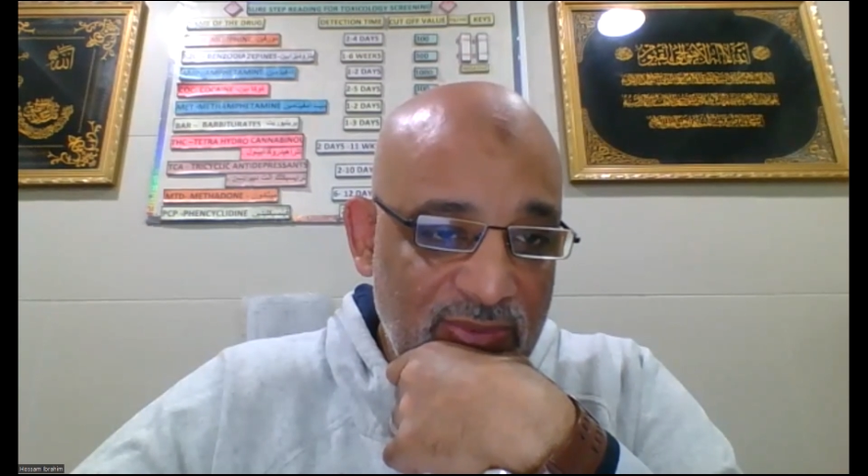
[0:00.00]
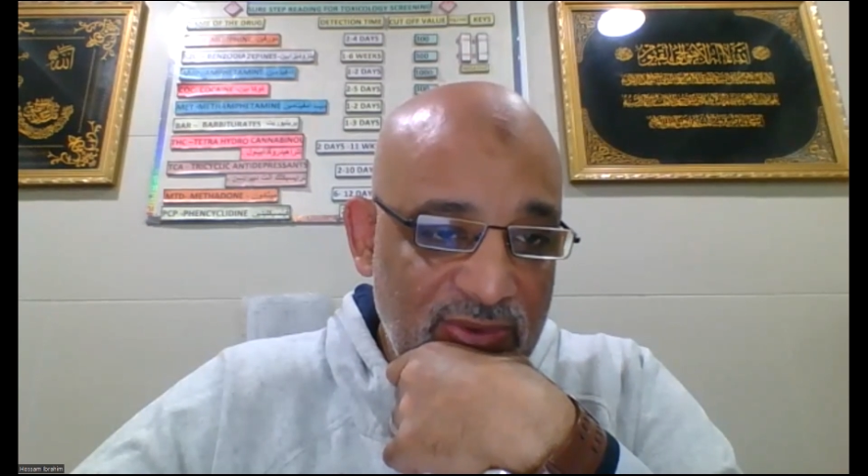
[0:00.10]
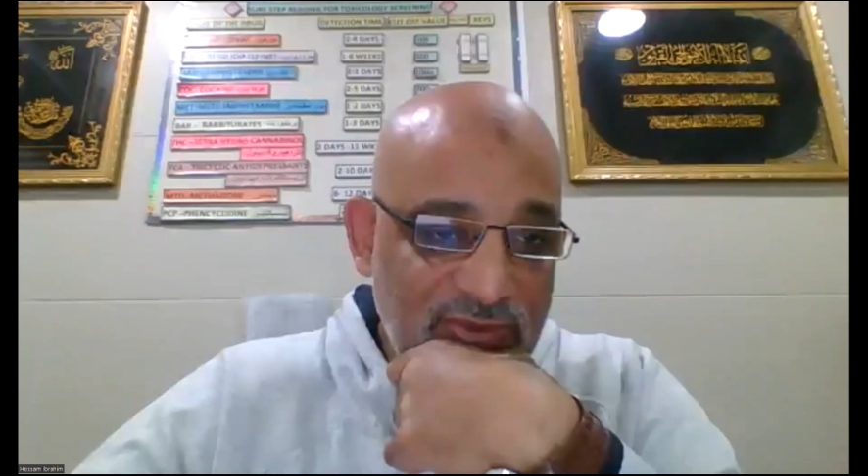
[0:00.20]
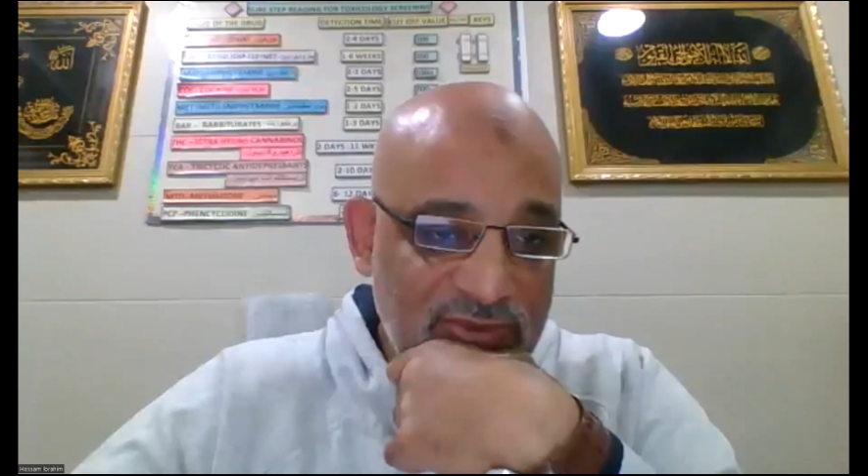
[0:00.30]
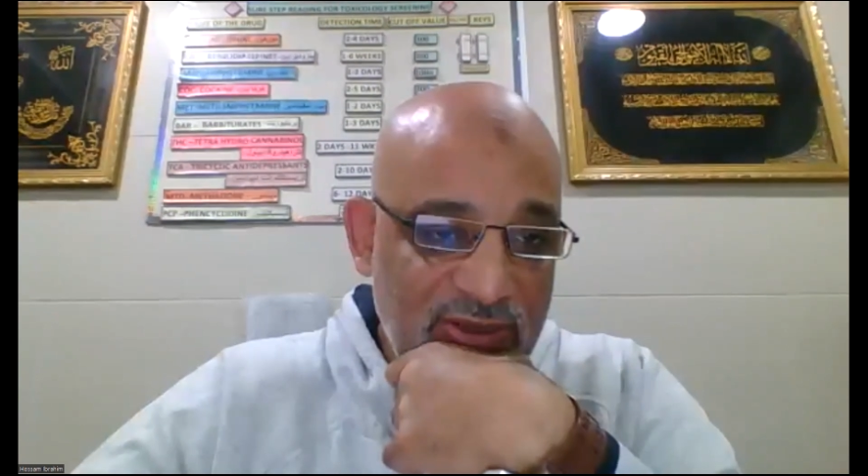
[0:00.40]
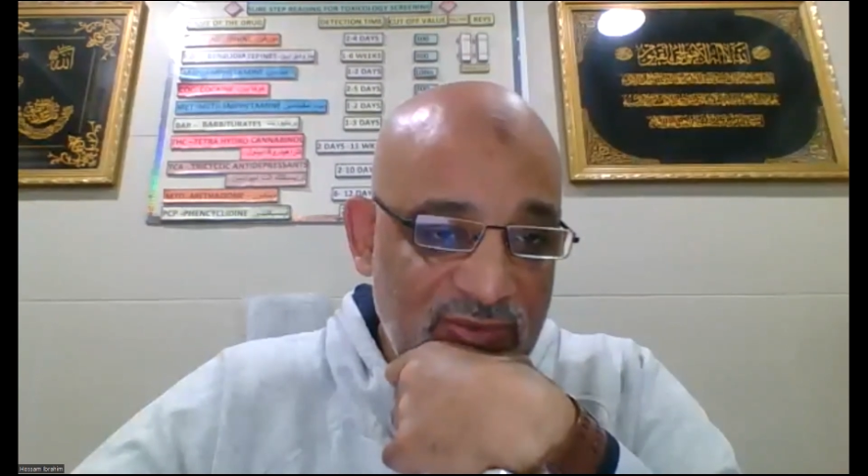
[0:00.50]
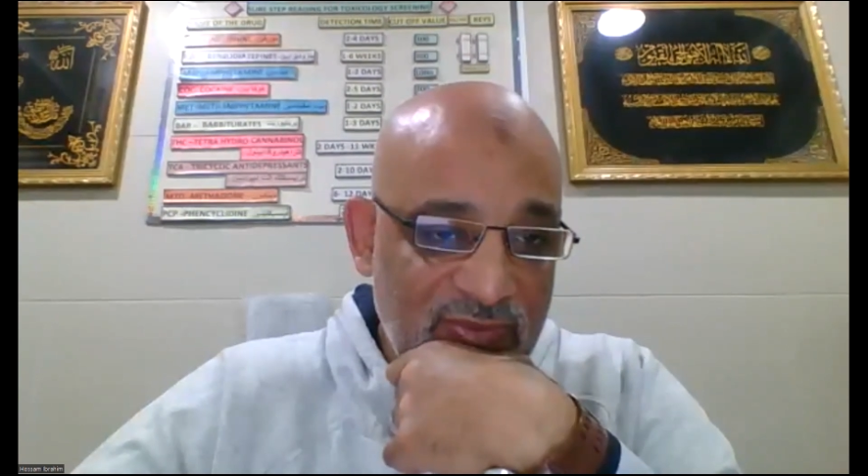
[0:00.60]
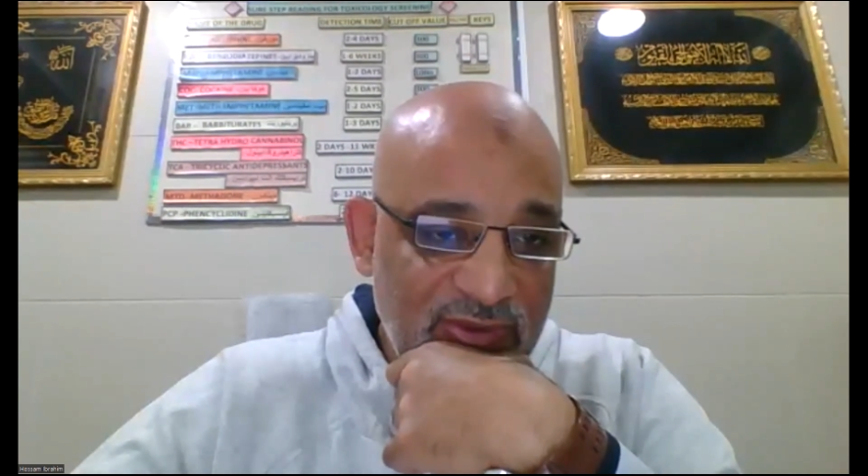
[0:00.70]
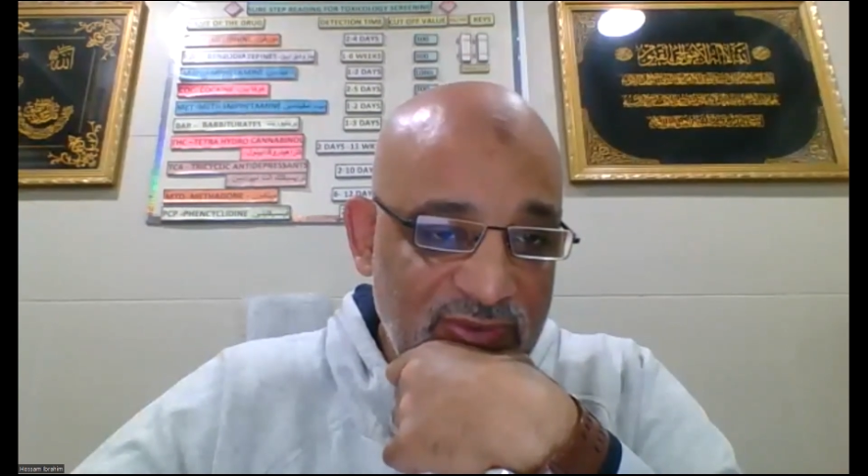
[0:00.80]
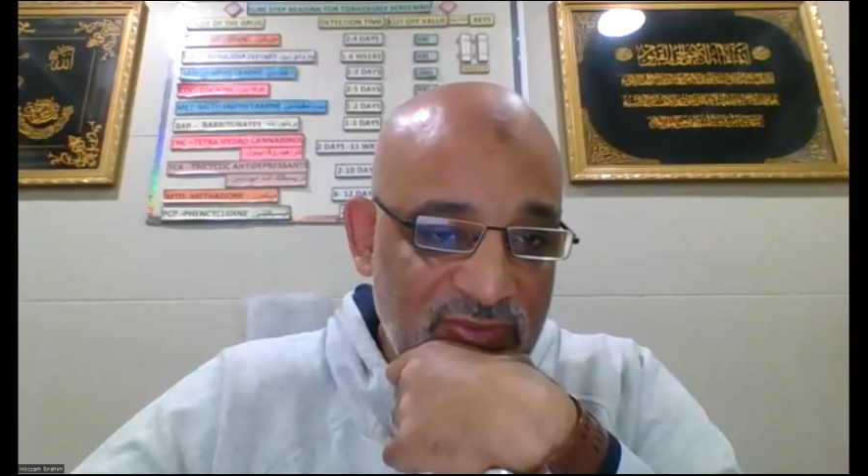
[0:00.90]
and major side
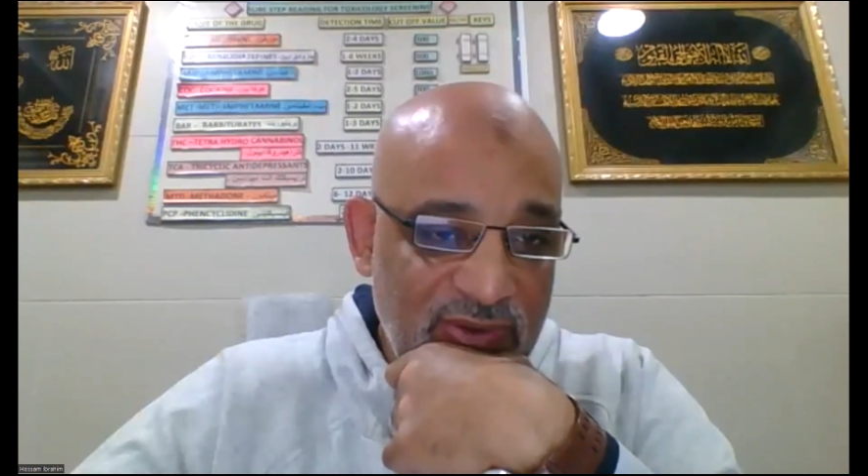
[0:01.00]
effect